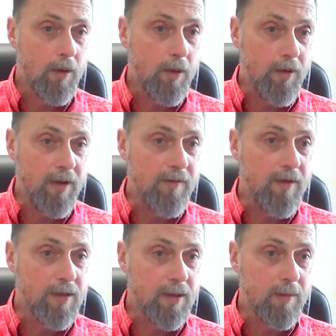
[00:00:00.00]
or
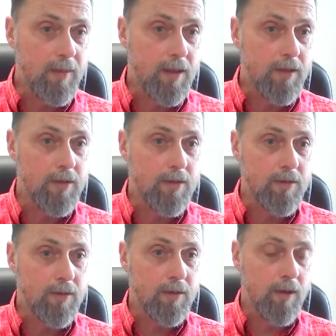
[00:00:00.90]
revisit, because,
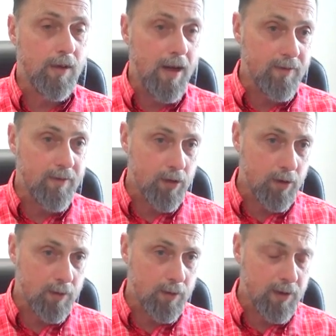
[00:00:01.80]
life
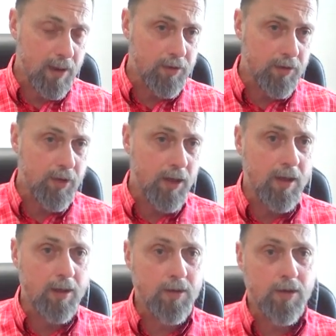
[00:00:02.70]
circumstances
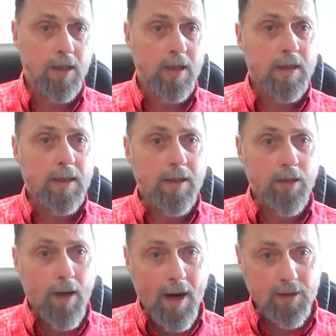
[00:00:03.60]
change,
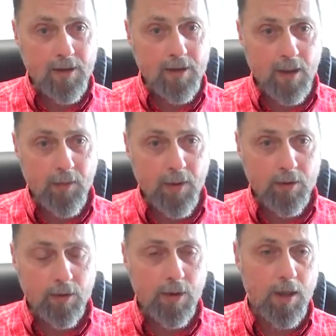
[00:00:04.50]
your asset
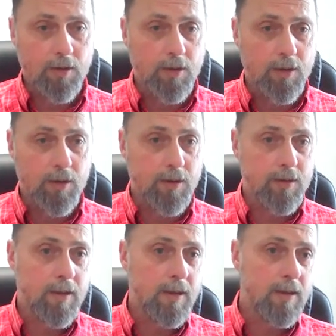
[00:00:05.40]
picture changes,
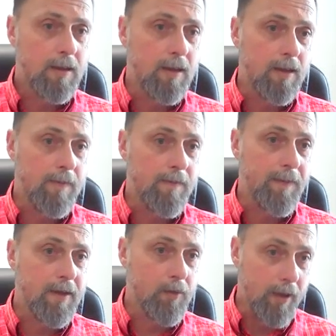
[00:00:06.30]

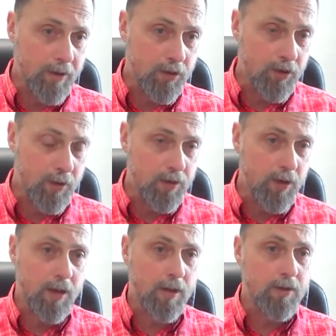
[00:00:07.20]
relationships
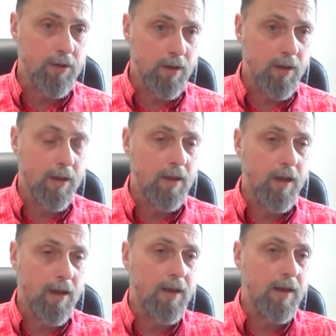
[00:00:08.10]
change. I
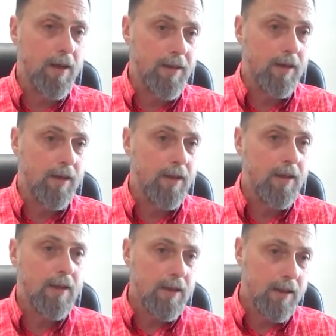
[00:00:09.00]
mean, I think
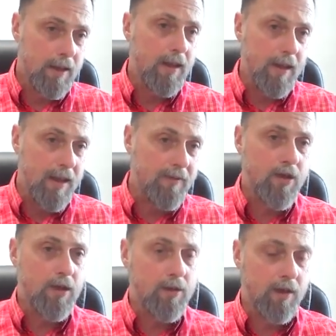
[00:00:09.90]
life
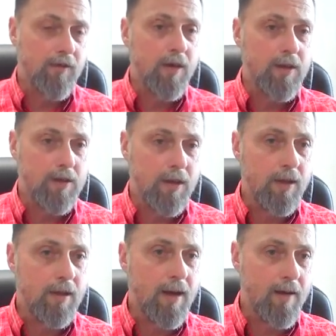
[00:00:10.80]
changing events, and
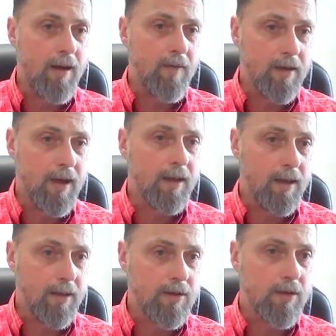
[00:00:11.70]
then every
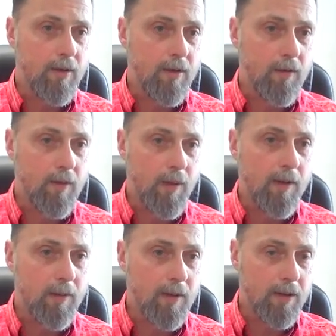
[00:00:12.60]
decade or so would
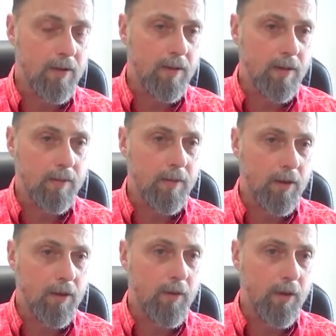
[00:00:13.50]
probably be
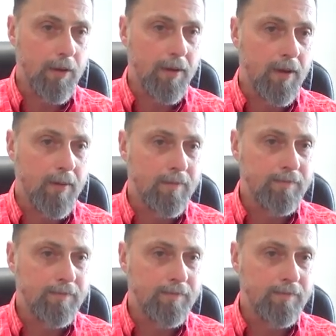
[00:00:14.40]
a good rule of thumb.